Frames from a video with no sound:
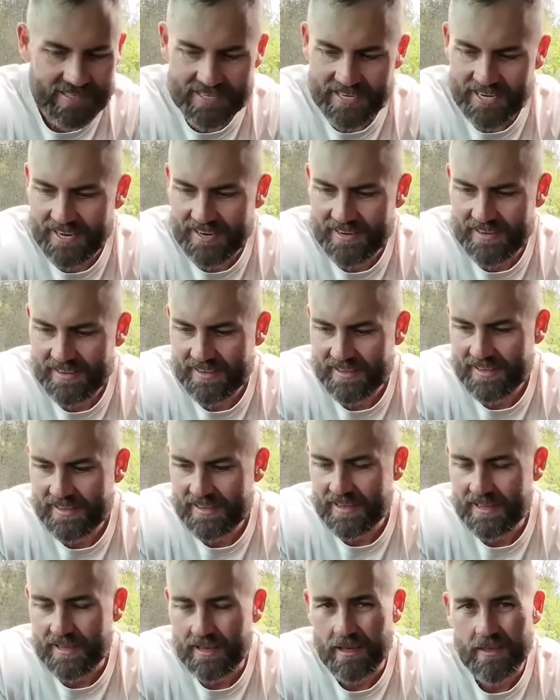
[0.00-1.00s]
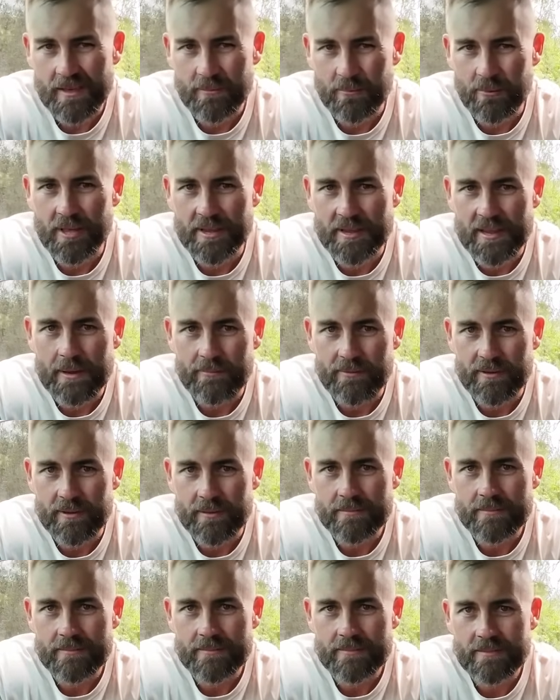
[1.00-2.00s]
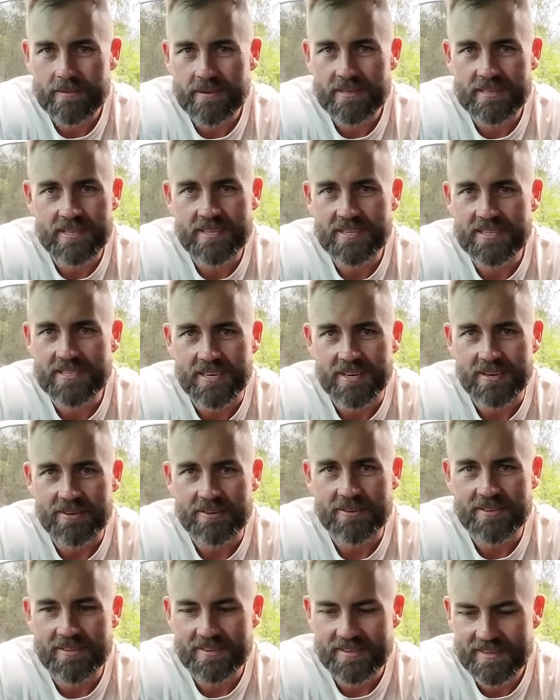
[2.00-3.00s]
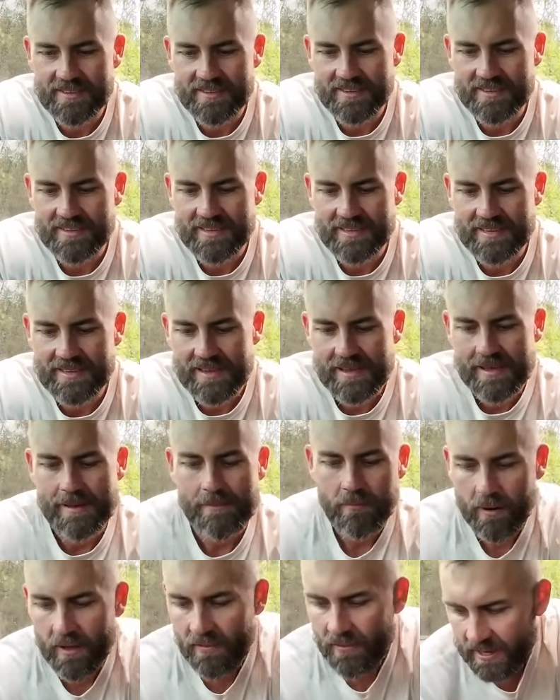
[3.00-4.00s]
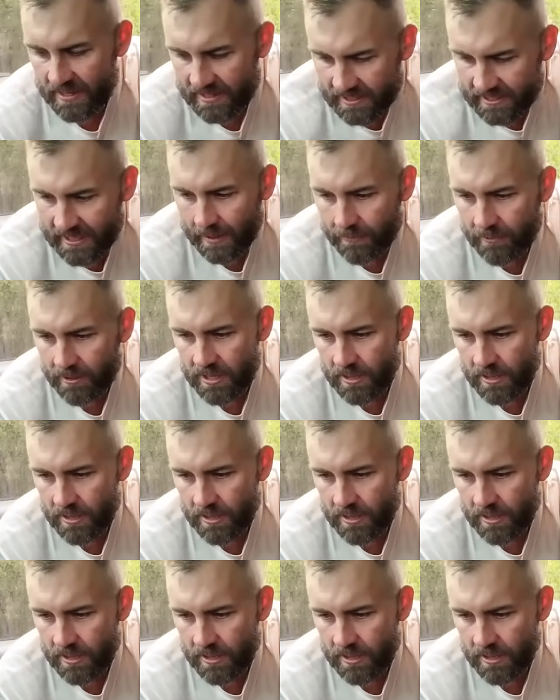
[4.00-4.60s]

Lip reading: so I think we'll end up with them because they're just so good. One thing, it did come with a